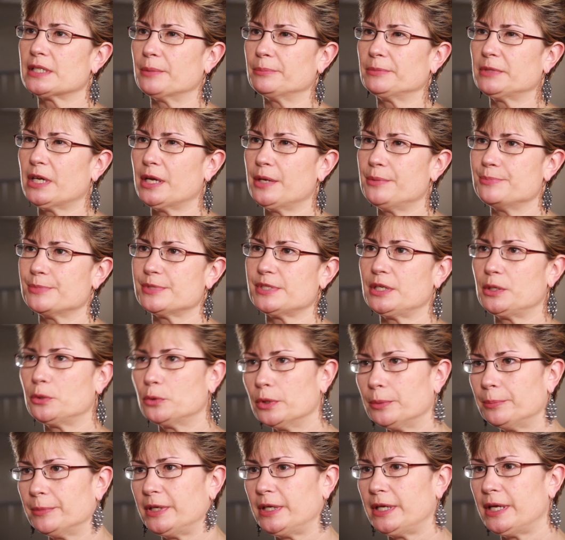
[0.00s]
Sometimes
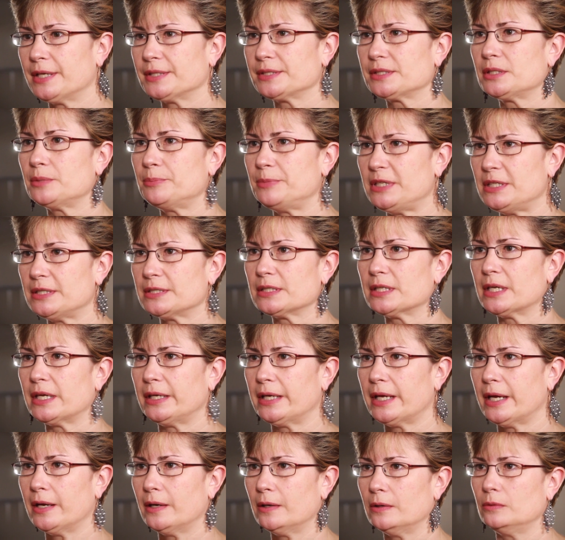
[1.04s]
equipment has to be
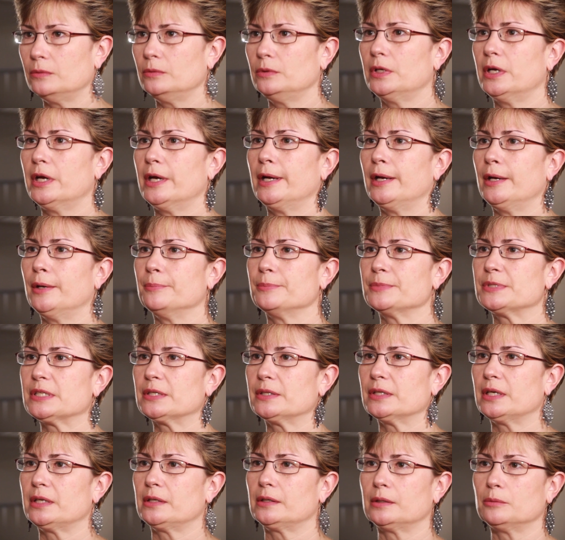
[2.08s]
sent out,
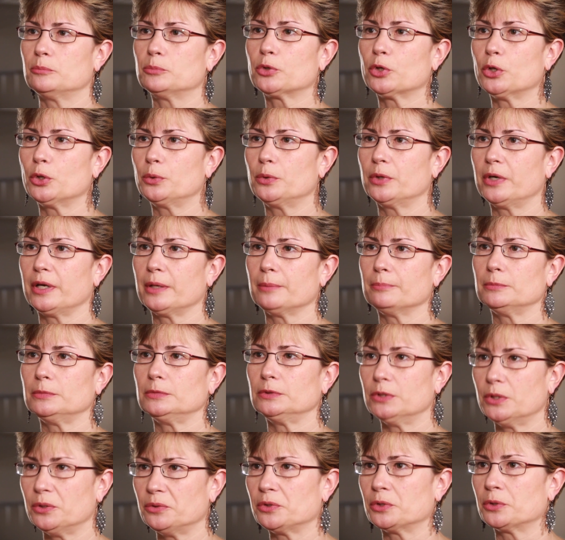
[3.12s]
so then I'll
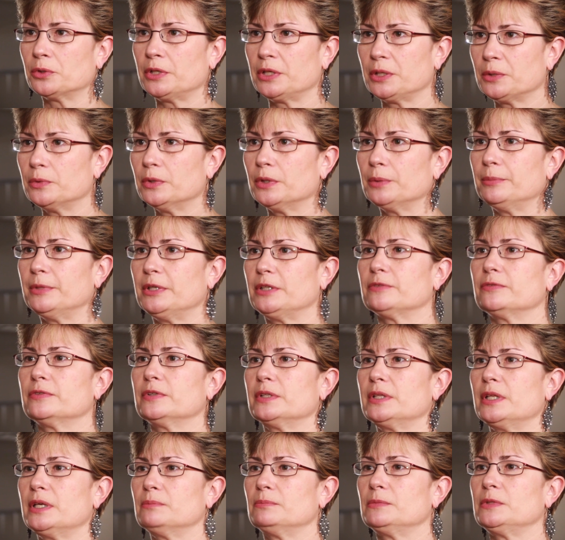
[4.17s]
program loaner equipment
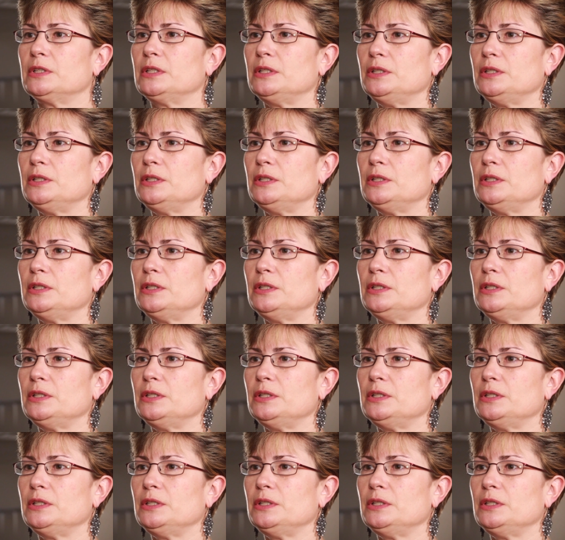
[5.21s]
for them to